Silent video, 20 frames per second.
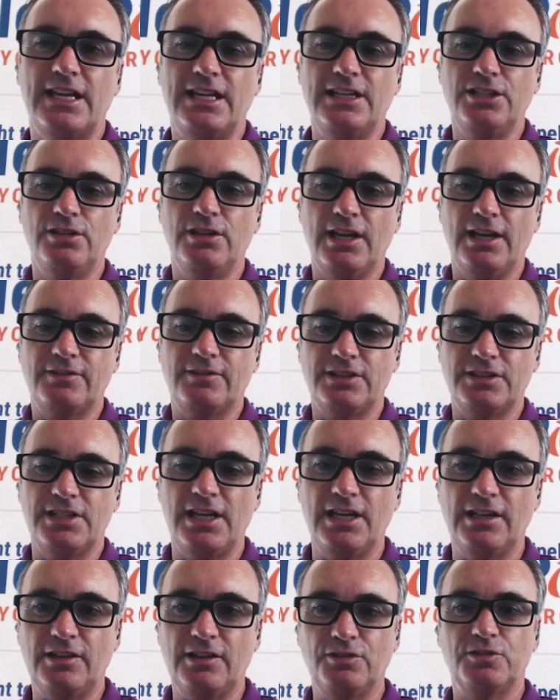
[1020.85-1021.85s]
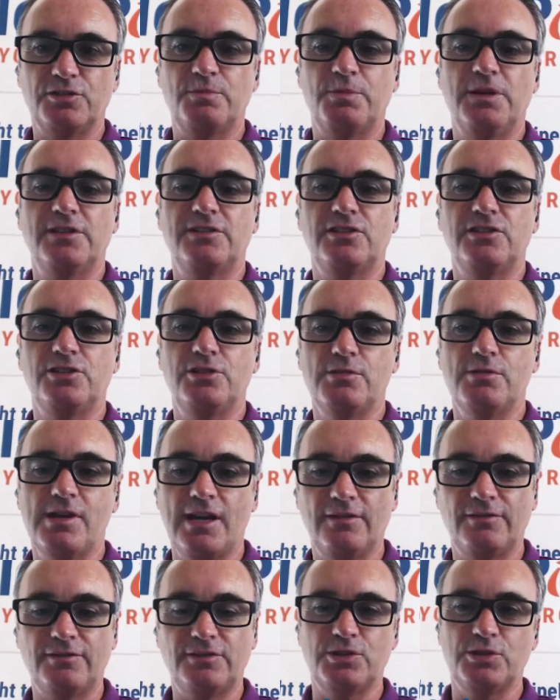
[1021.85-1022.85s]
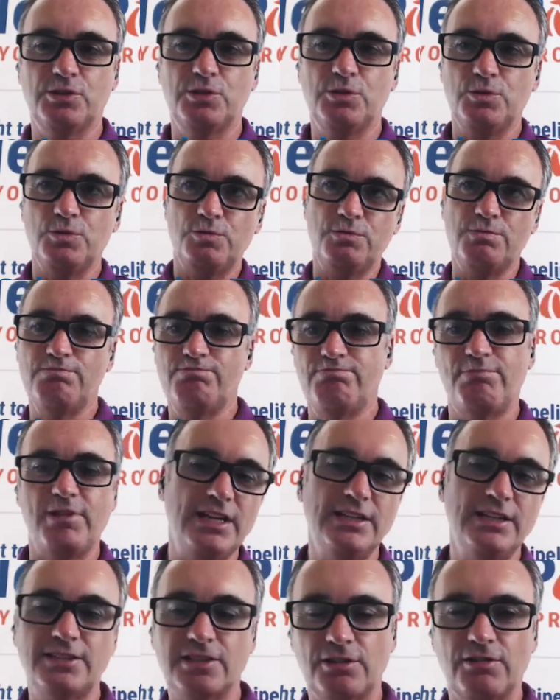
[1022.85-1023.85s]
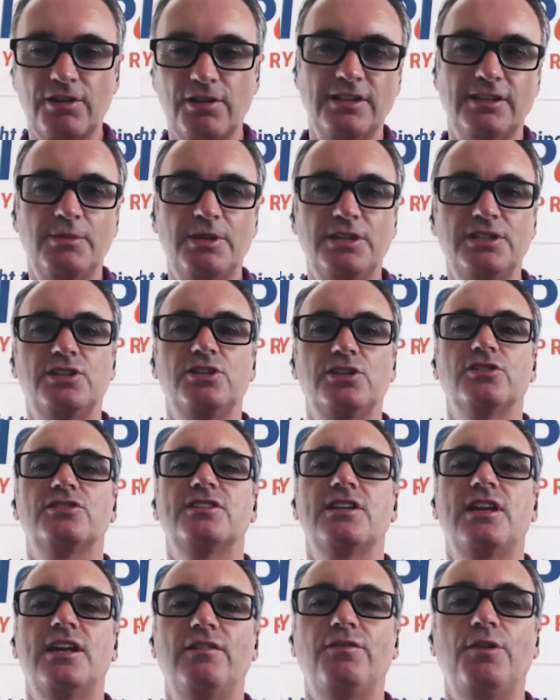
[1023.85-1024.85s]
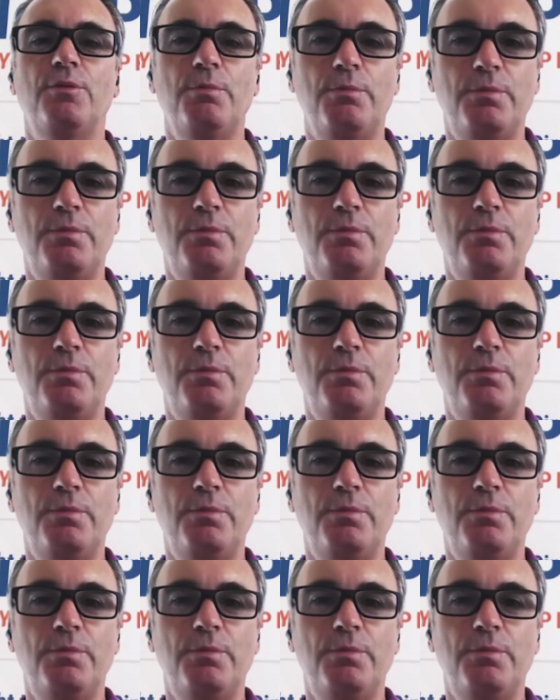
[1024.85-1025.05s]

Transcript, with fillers: you have to take those bits and you have to integrate them into yourself and